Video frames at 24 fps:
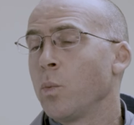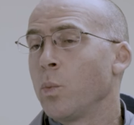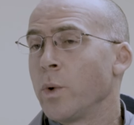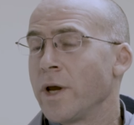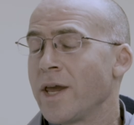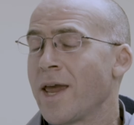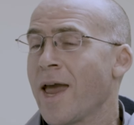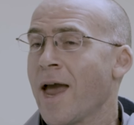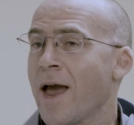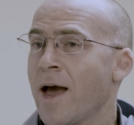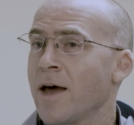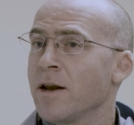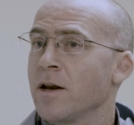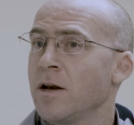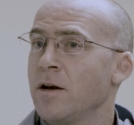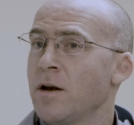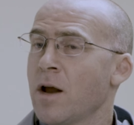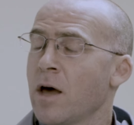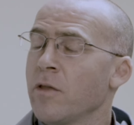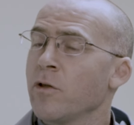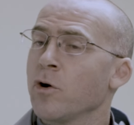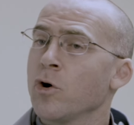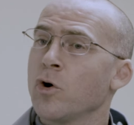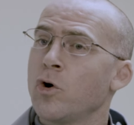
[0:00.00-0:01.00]
We had
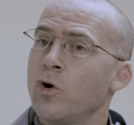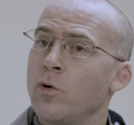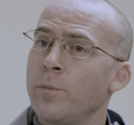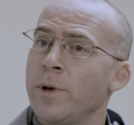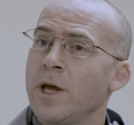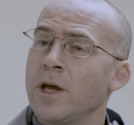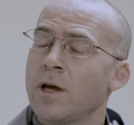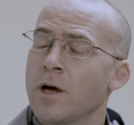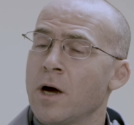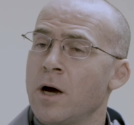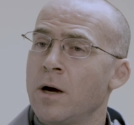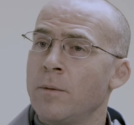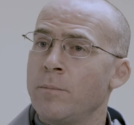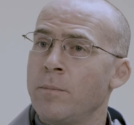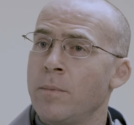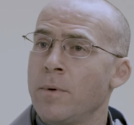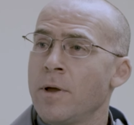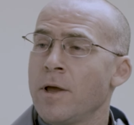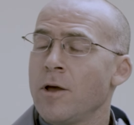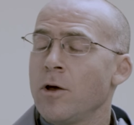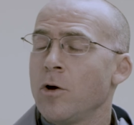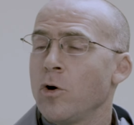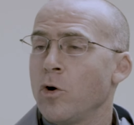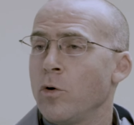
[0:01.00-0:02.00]
another who,
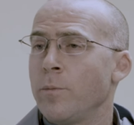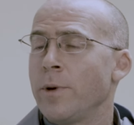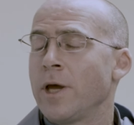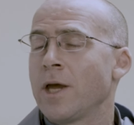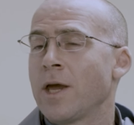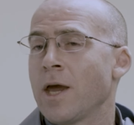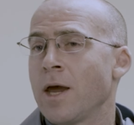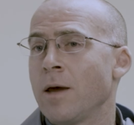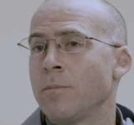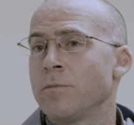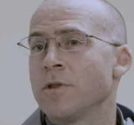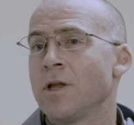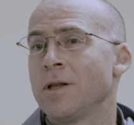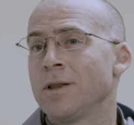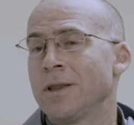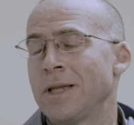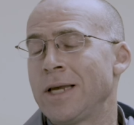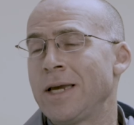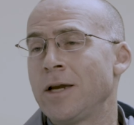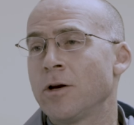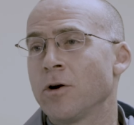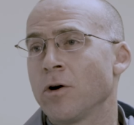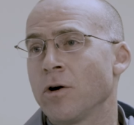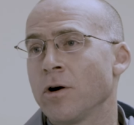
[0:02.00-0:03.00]
become, who became the
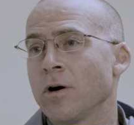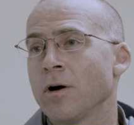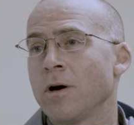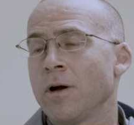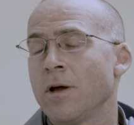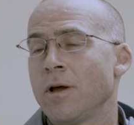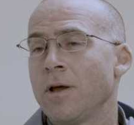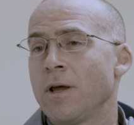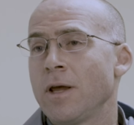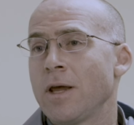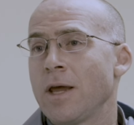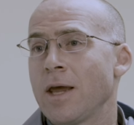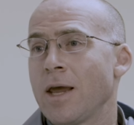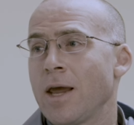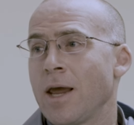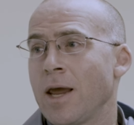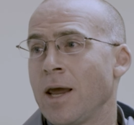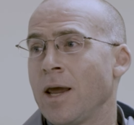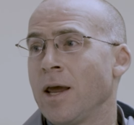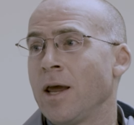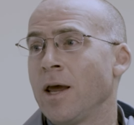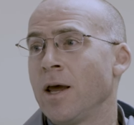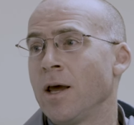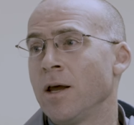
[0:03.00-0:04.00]
leader
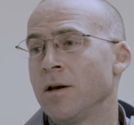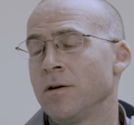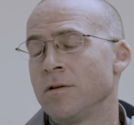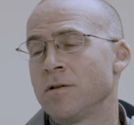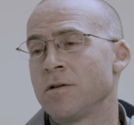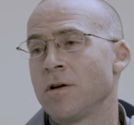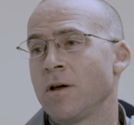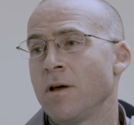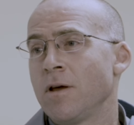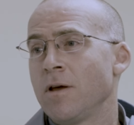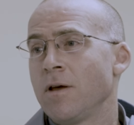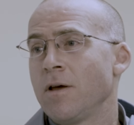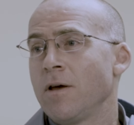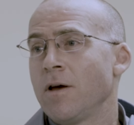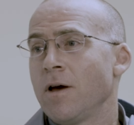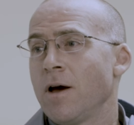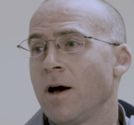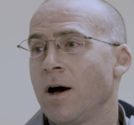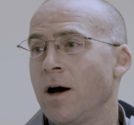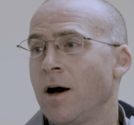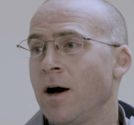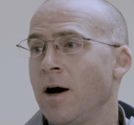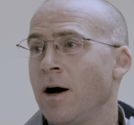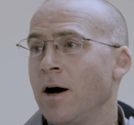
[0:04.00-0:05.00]
and
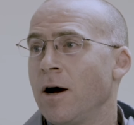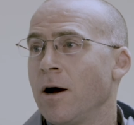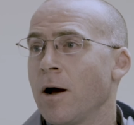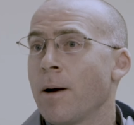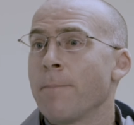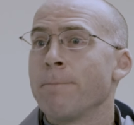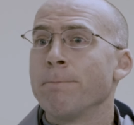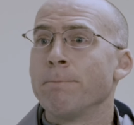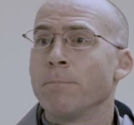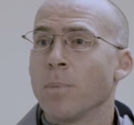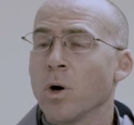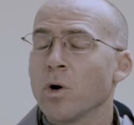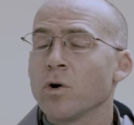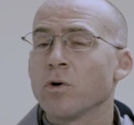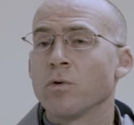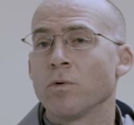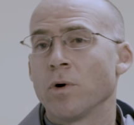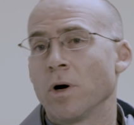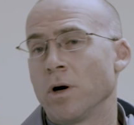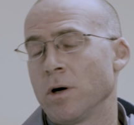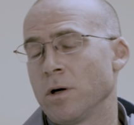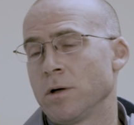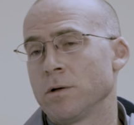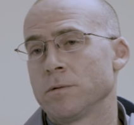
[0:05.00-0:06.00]
uh,
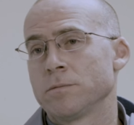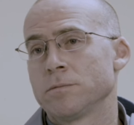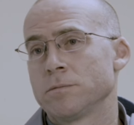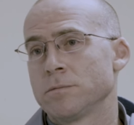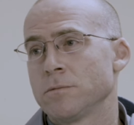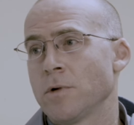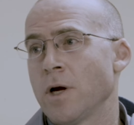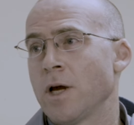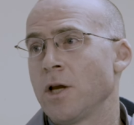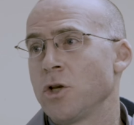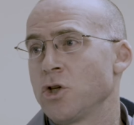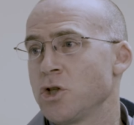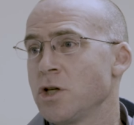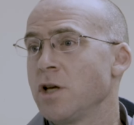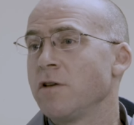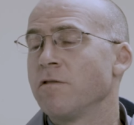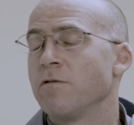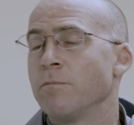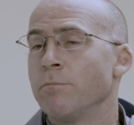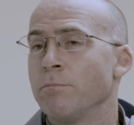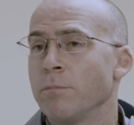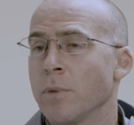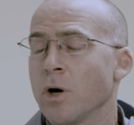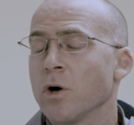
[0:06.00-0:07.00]
murderer, right?
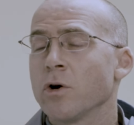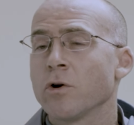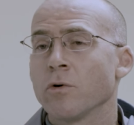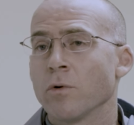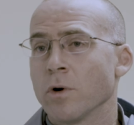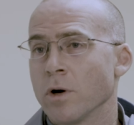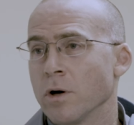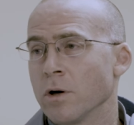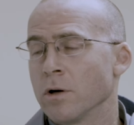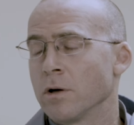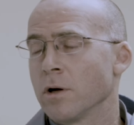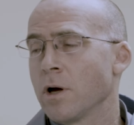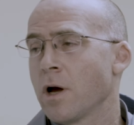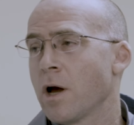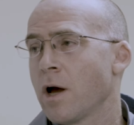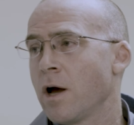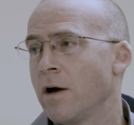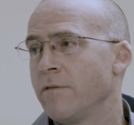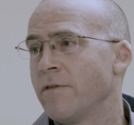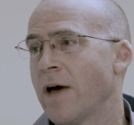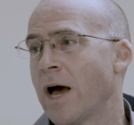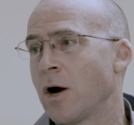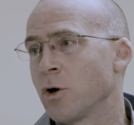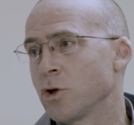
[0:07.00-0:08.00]
Chief murderer
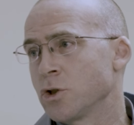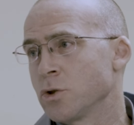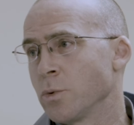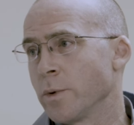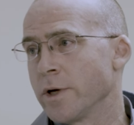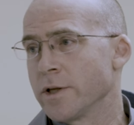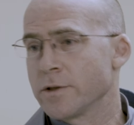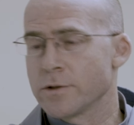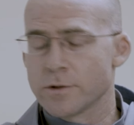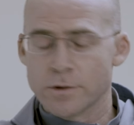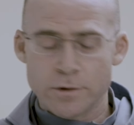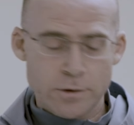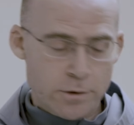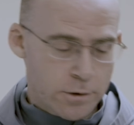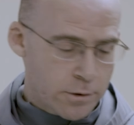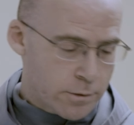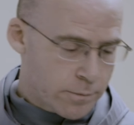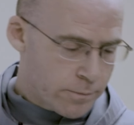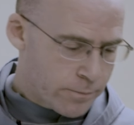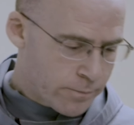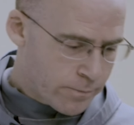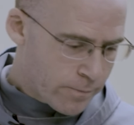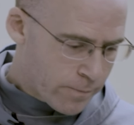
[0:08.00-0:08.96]
of Auschwitz.